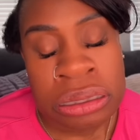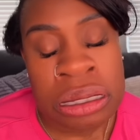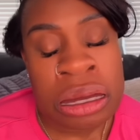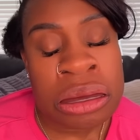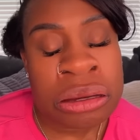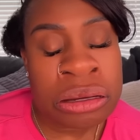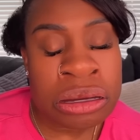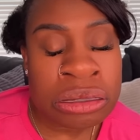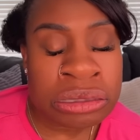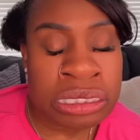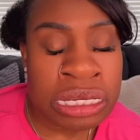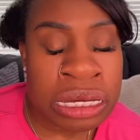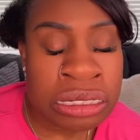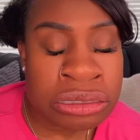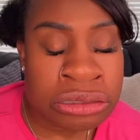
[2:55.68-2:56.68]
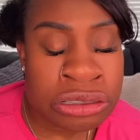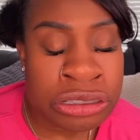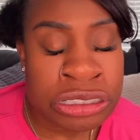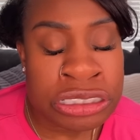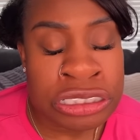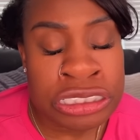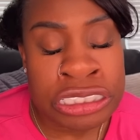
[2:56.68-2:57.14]
Coco tells on
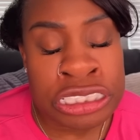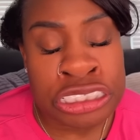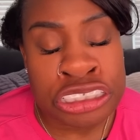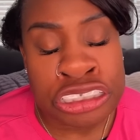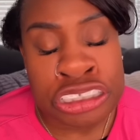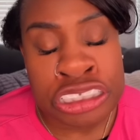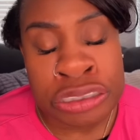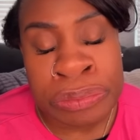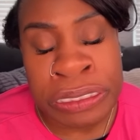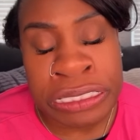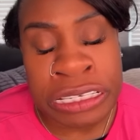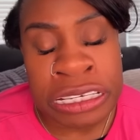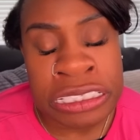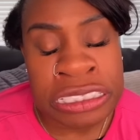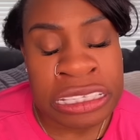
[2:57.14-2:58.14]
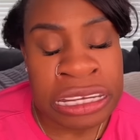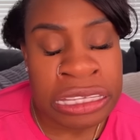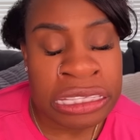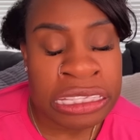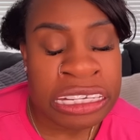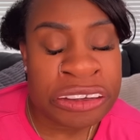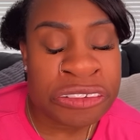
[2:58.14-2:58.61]
her sisters because they
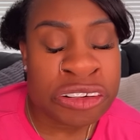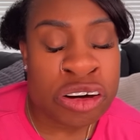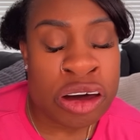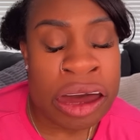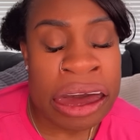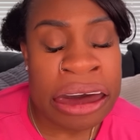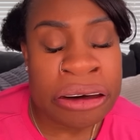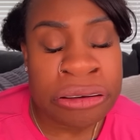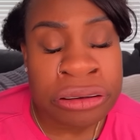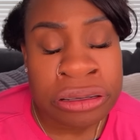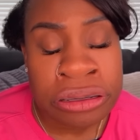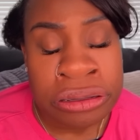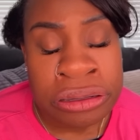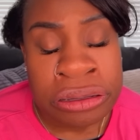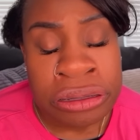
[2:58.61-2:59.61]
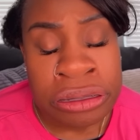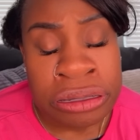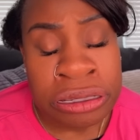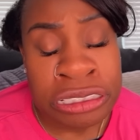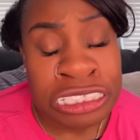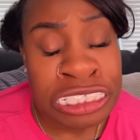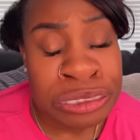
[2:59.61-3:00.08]
leave her out.
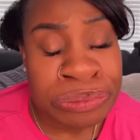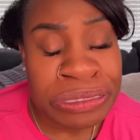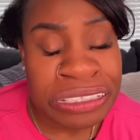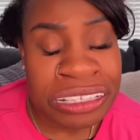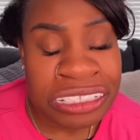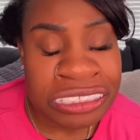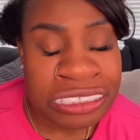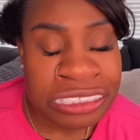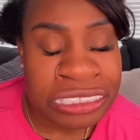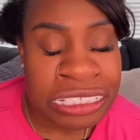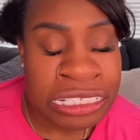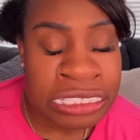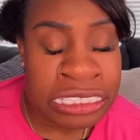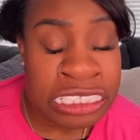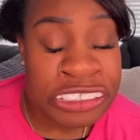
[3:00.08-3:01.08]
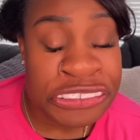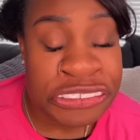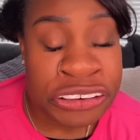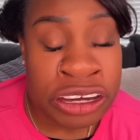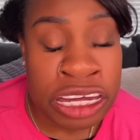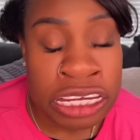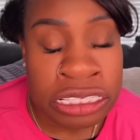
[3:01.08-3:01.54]
And just because she thinks it's
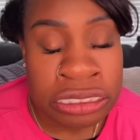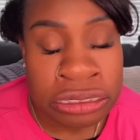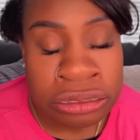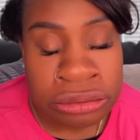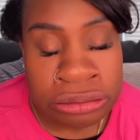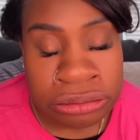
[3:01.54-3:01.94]
fun.